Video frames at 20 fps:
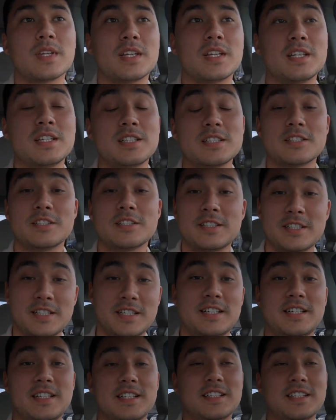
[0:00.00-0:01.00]
he's
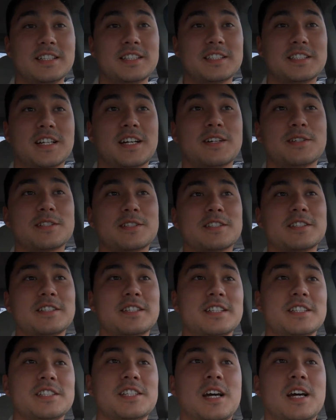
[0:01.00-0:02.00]
learning English, I was
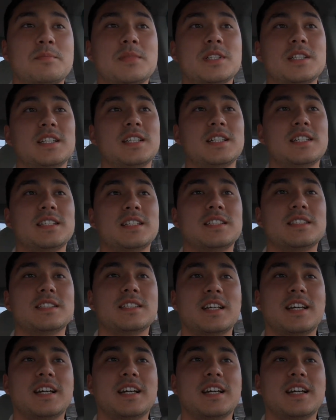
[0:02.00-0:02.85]
learning Japanese,